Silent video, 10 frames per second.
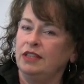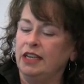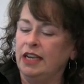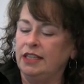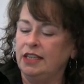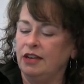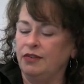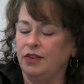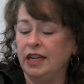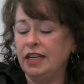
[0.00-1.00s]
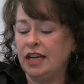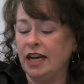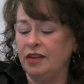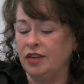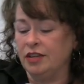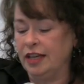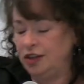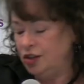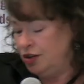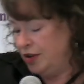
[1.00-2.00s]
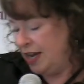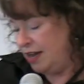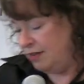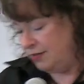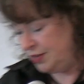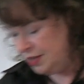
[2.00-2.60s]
is an idea for any kind of a collection you have.